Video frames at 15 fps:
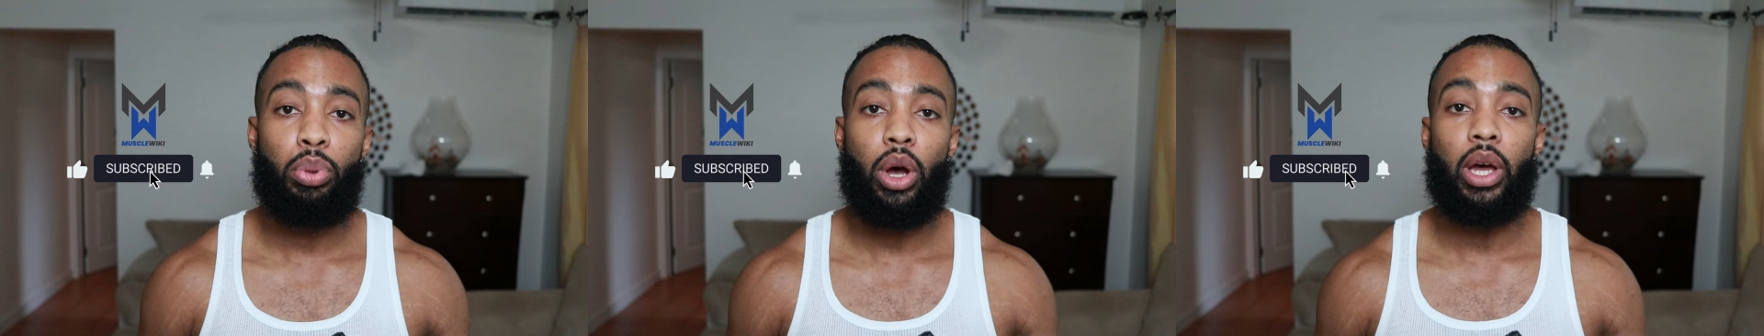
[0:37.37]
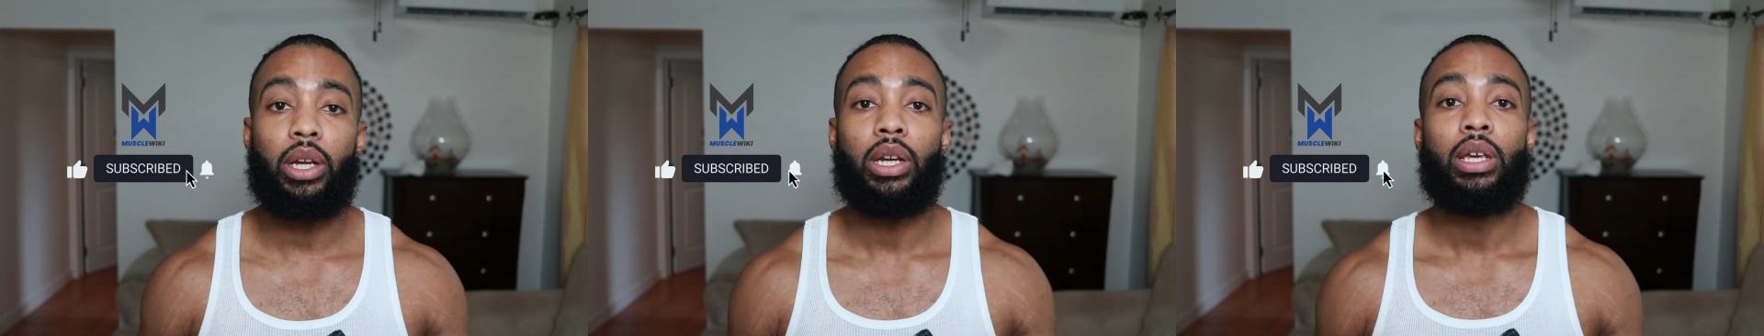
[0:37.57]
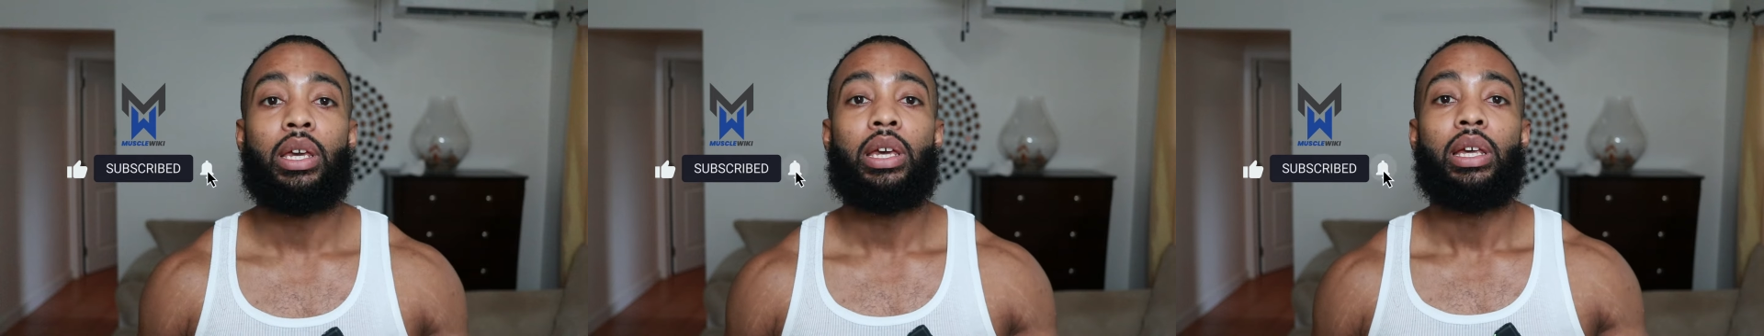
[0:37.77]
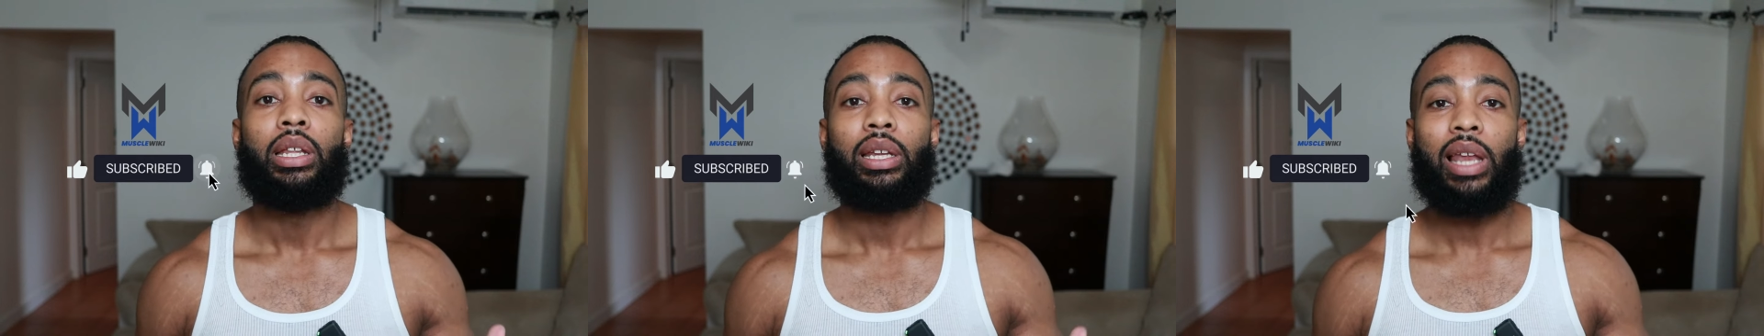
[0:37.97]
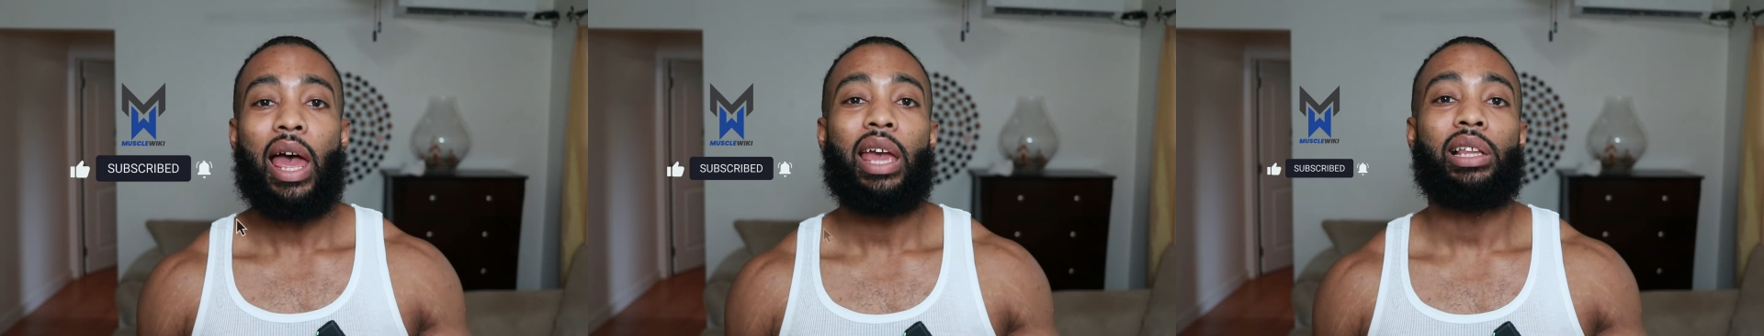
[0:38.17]
but
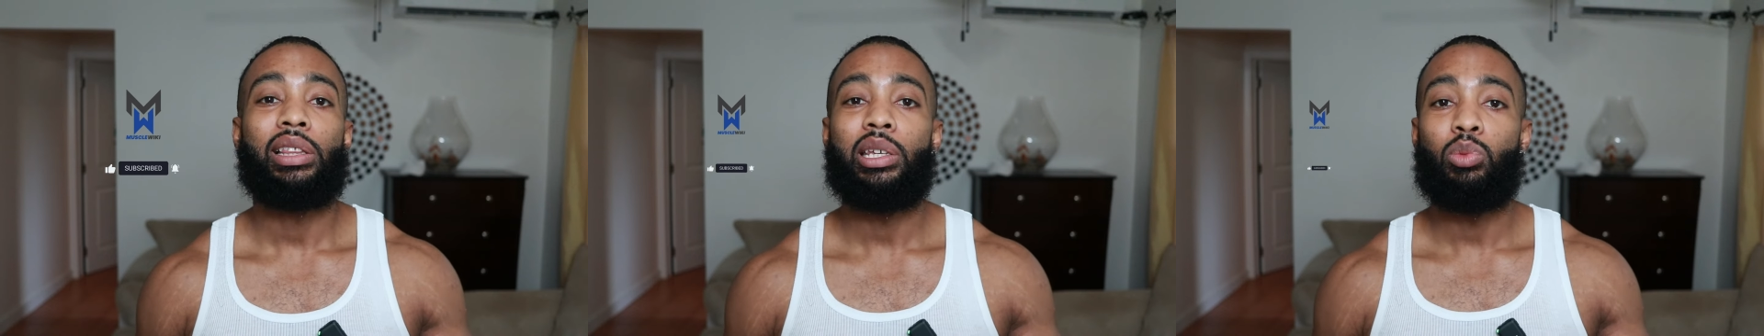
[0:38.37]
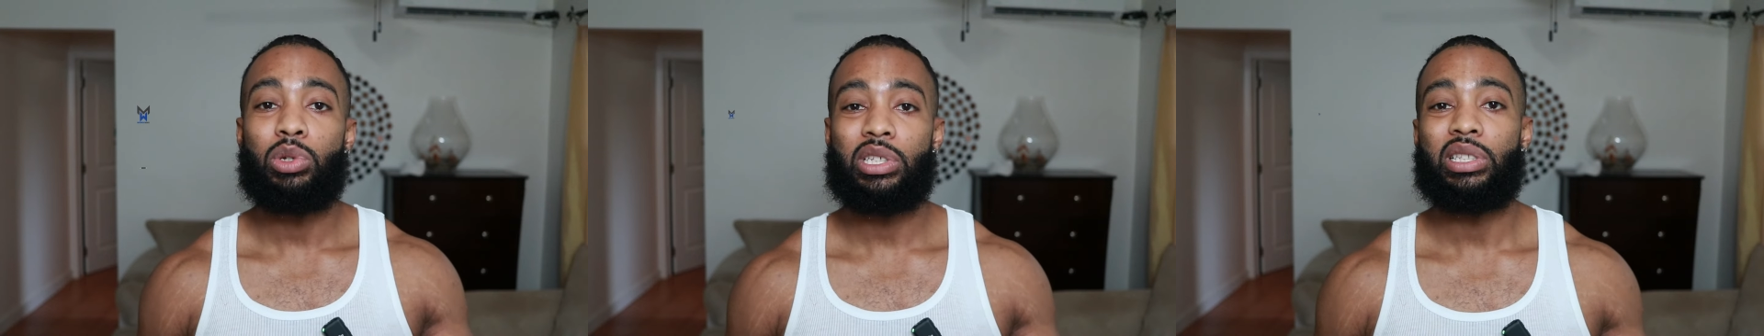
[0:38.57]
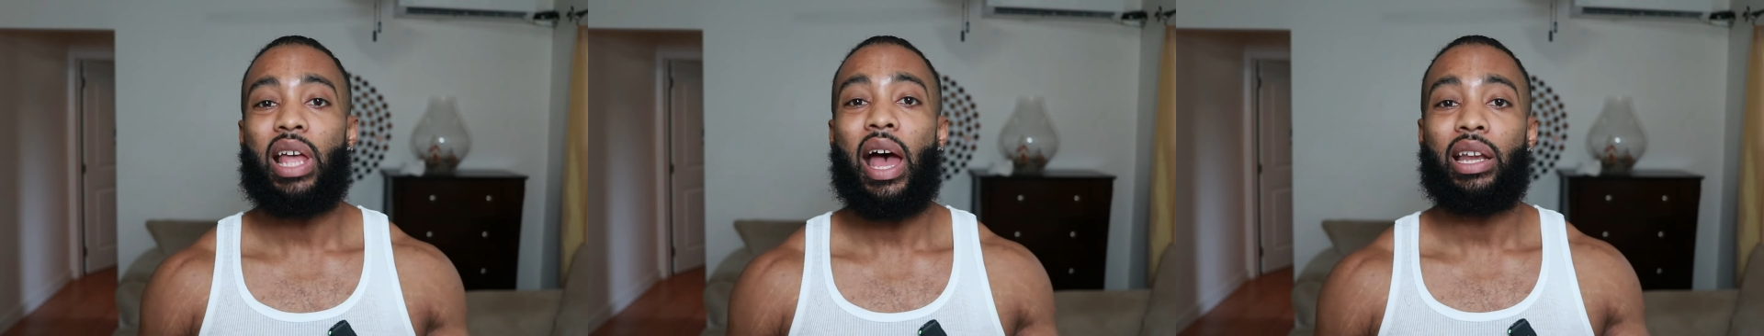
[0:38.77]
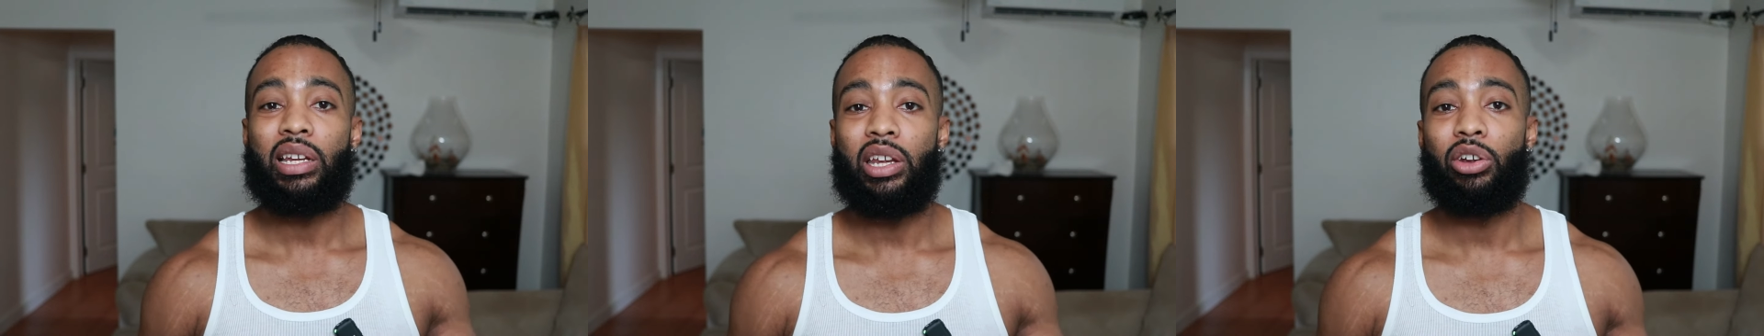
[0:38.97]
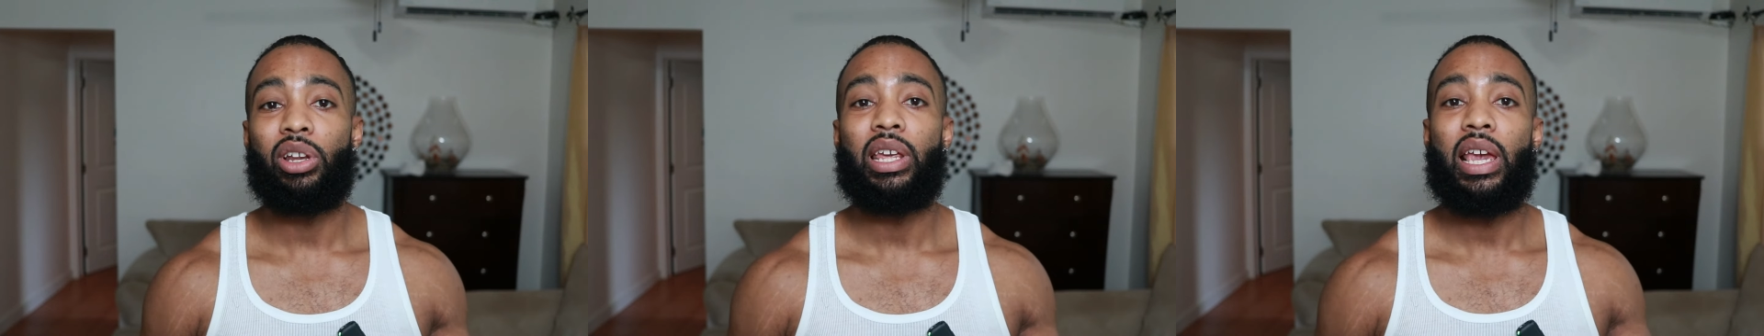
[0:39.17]
likely was not
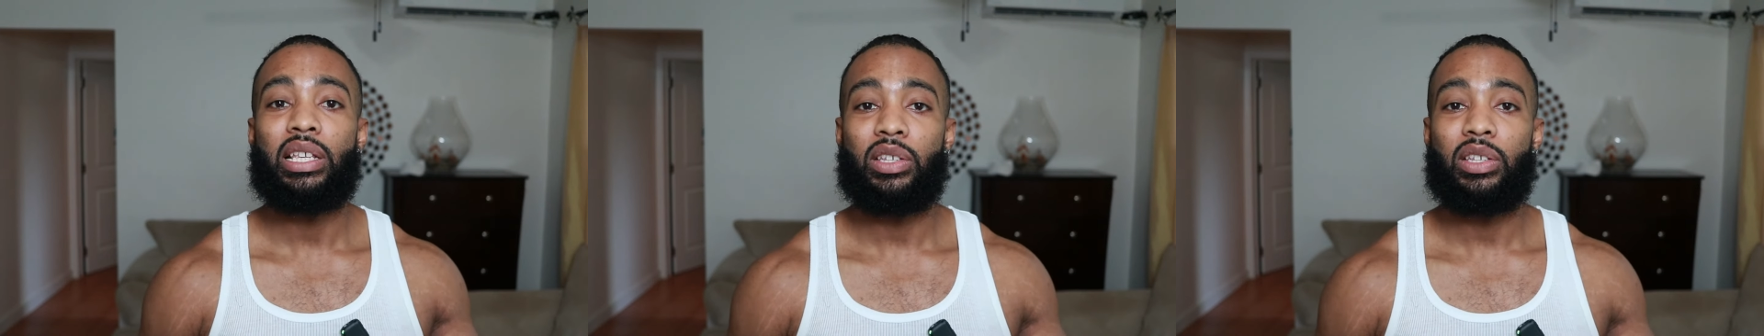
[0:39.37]
nearly